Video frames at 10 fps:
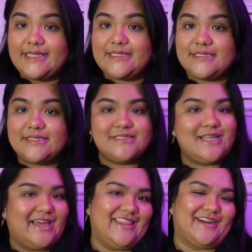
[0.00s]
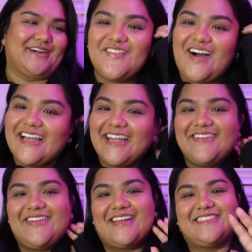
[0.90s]
This is another
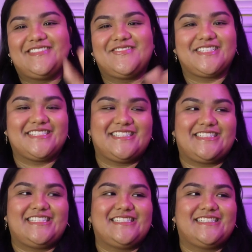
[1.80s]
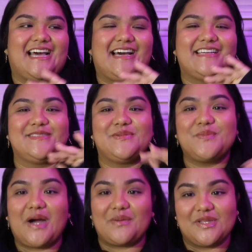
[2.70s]
YA fantasy book series that has
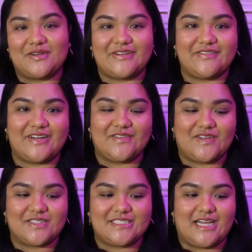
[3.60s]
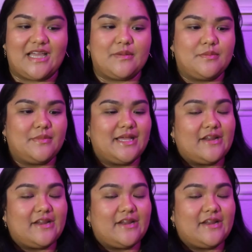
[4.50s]
been popular for a very long time, and